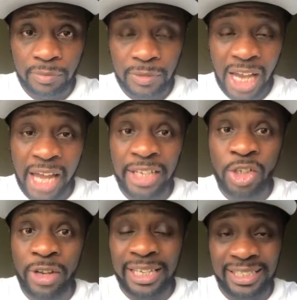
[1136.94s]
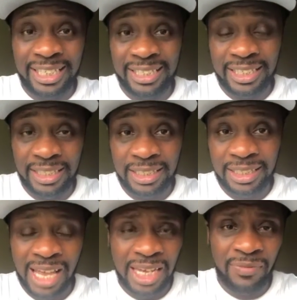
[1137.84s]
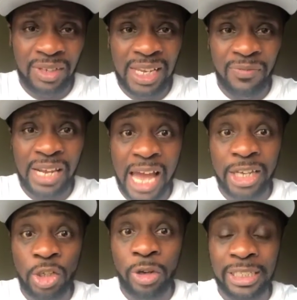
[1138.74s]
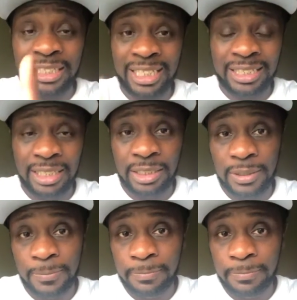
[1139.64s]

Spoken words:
Out of your existence. Not even living, out of your existence.